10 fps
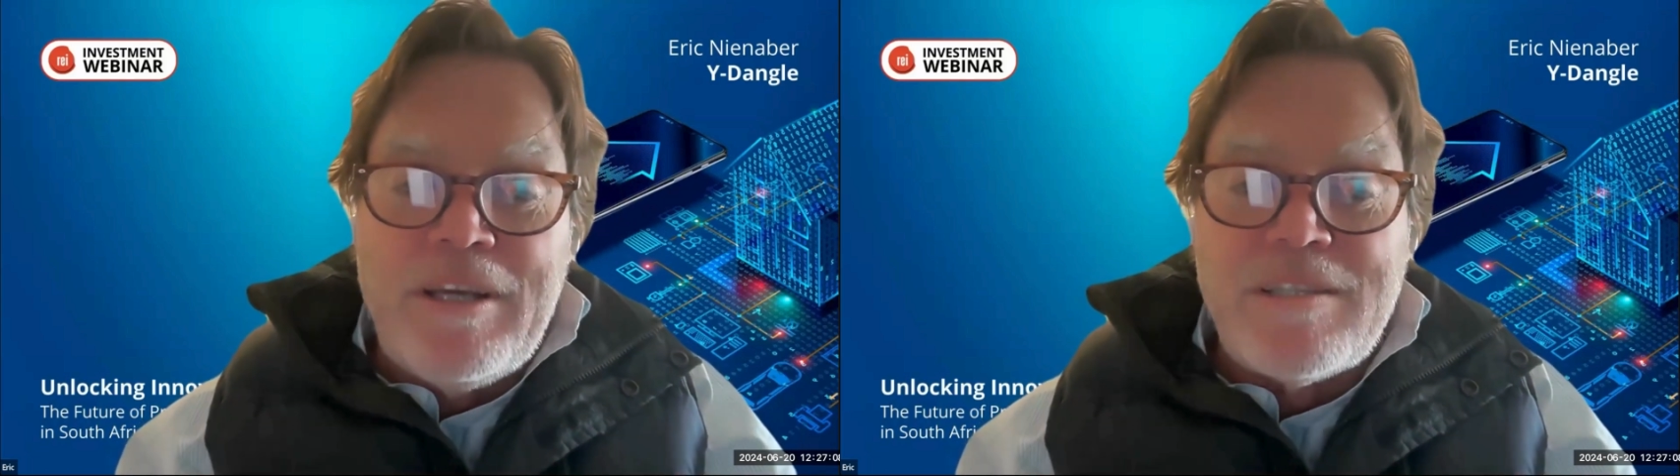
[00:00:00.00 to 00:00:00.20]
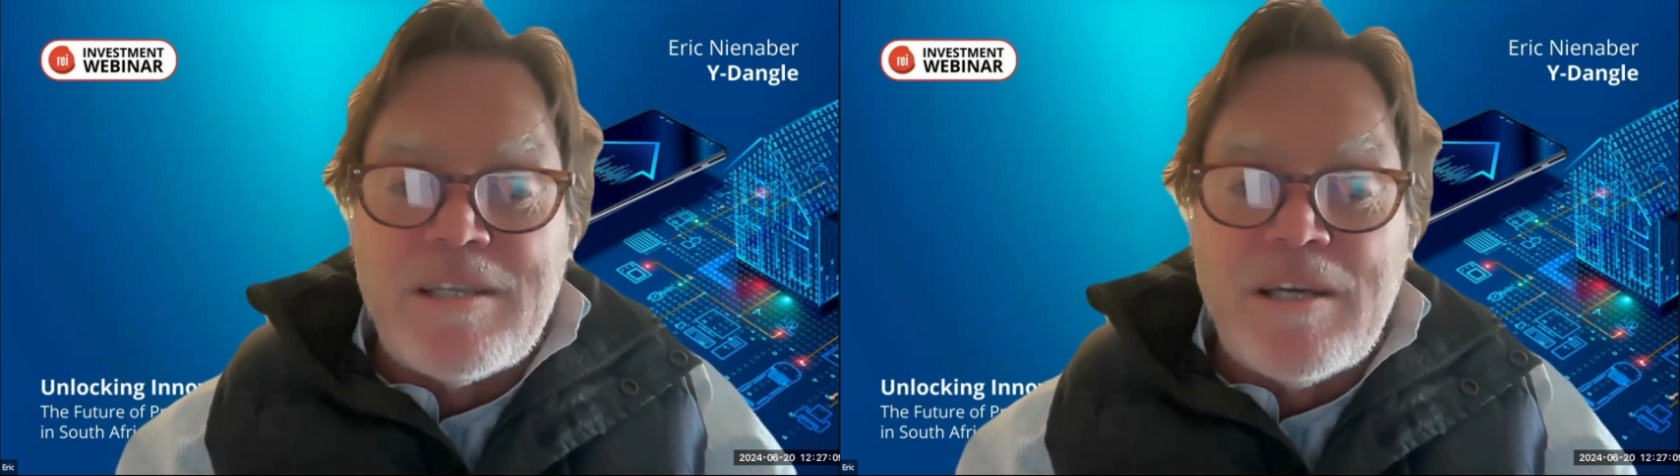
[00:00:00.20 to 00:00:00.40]
a
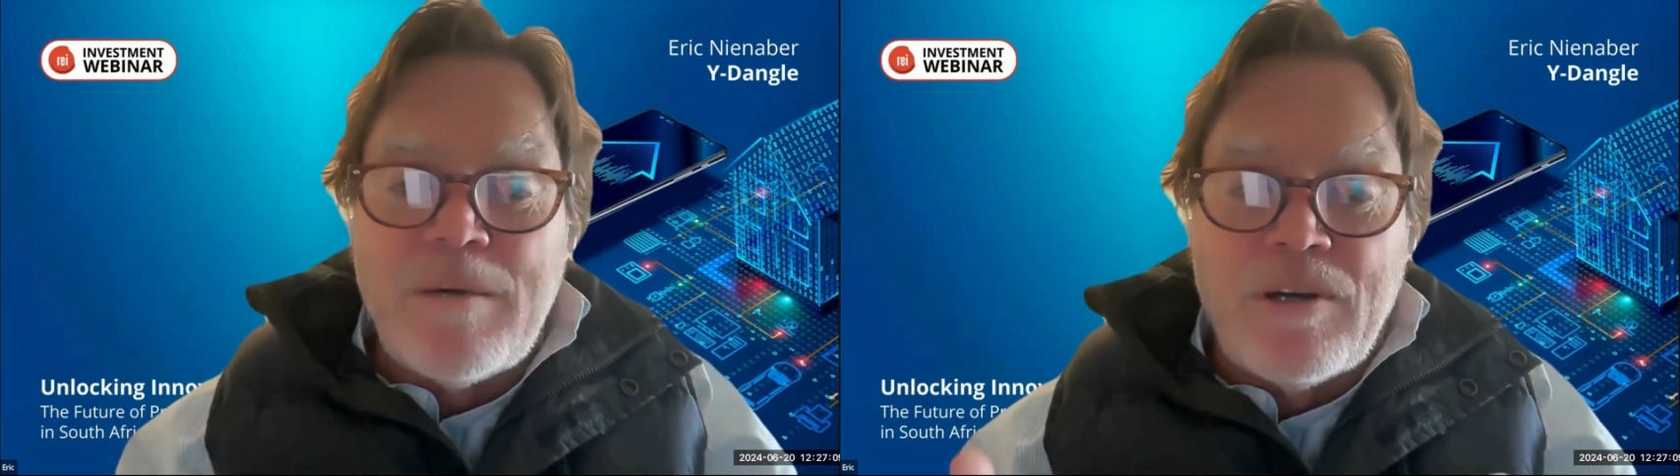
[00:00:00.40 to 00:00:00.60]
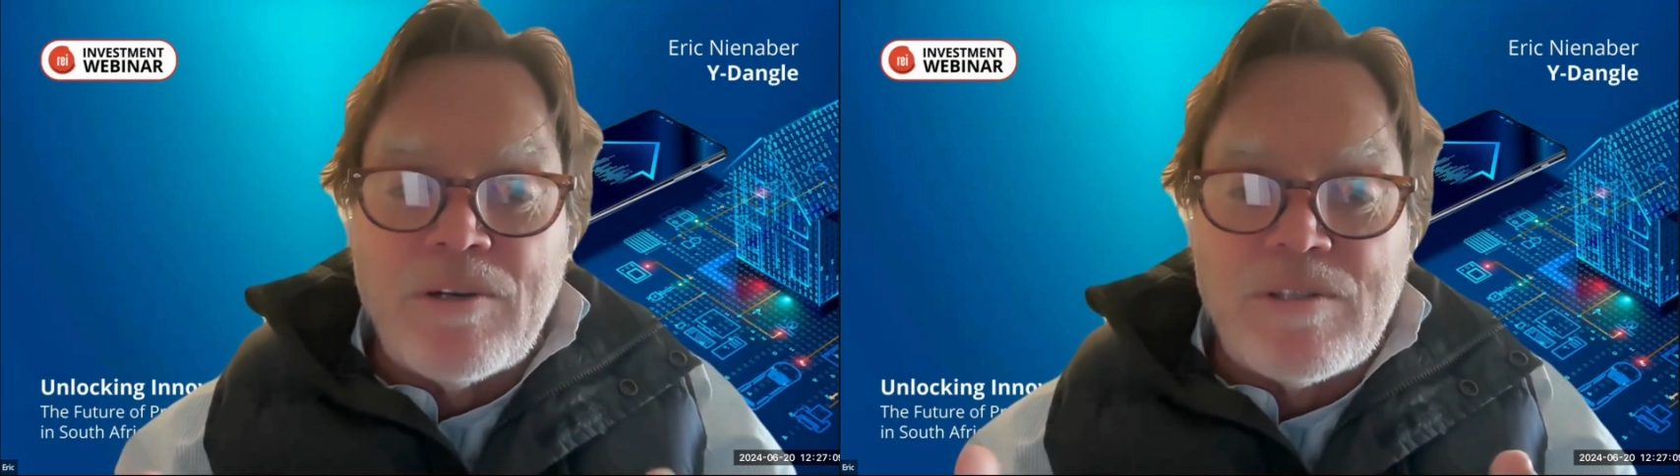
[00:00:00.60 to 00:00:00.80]
lot
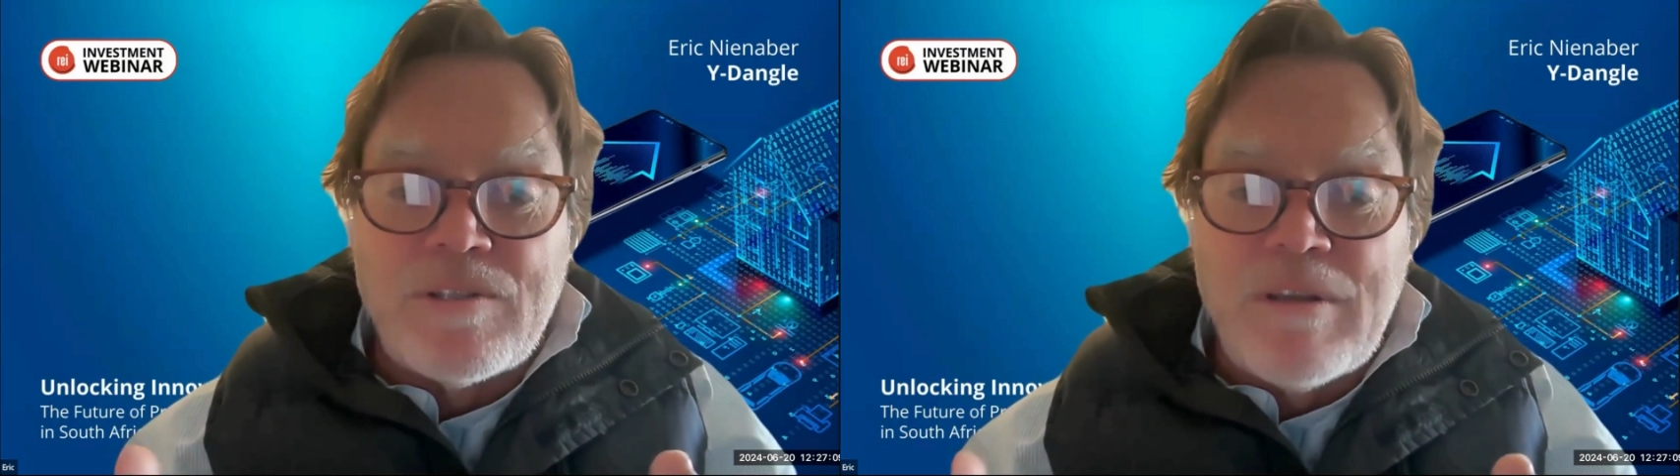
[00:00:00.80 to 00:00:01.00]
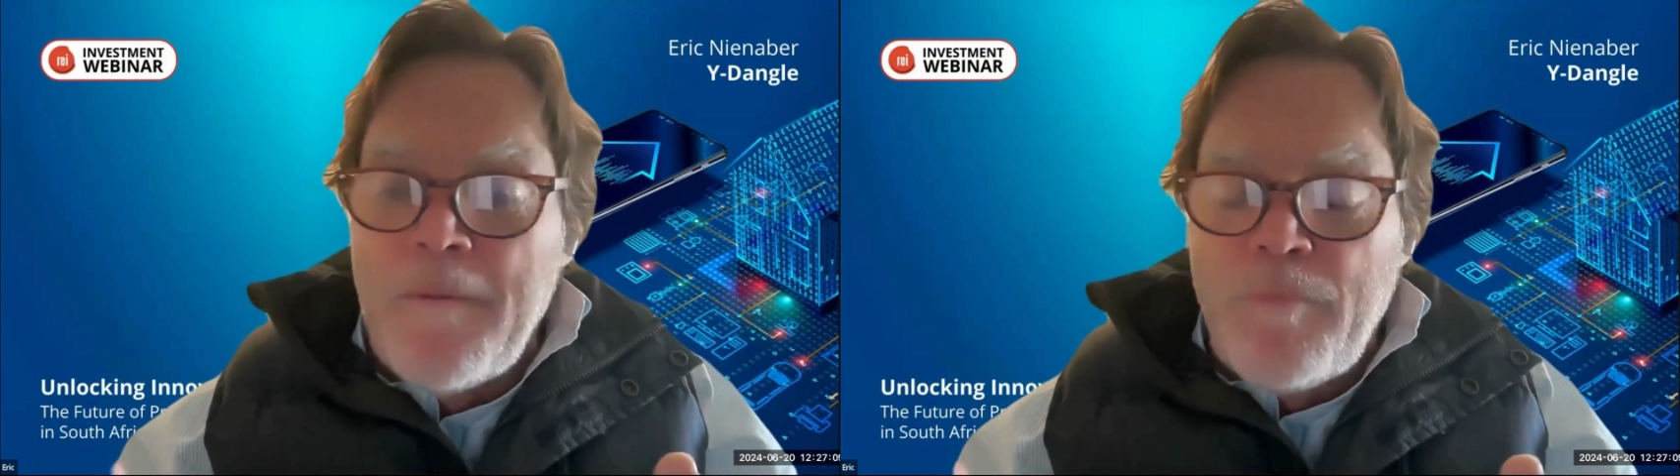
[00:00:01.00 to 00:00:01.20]
easier,
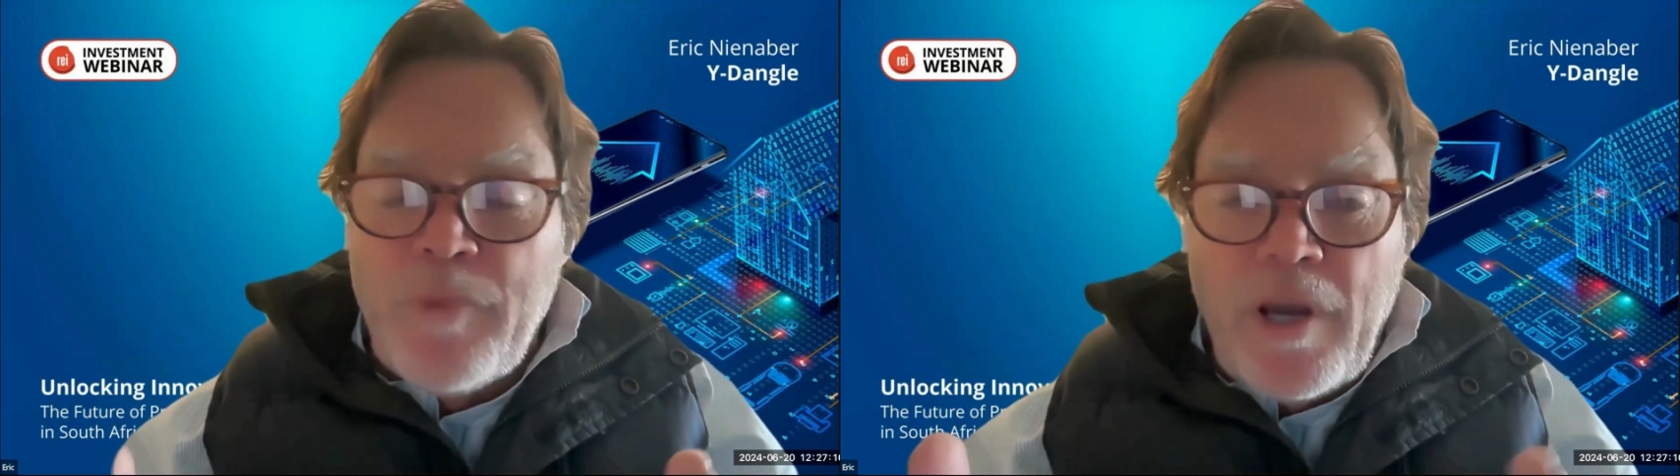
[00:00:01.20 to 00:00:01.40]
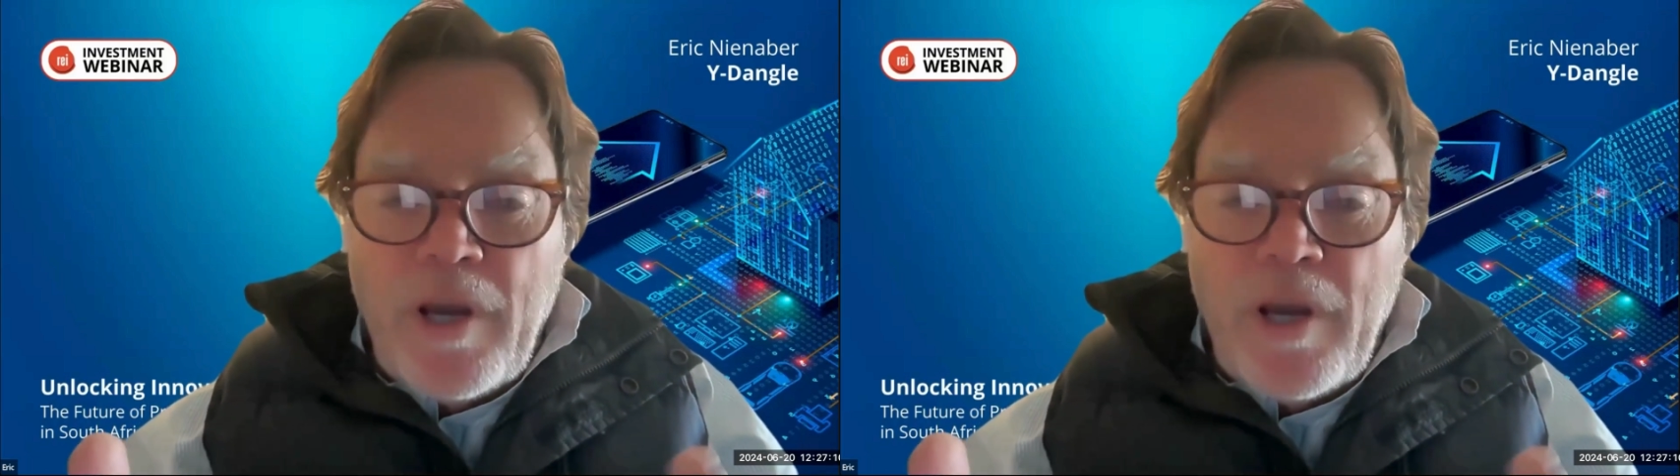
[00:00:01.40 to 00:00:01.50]
because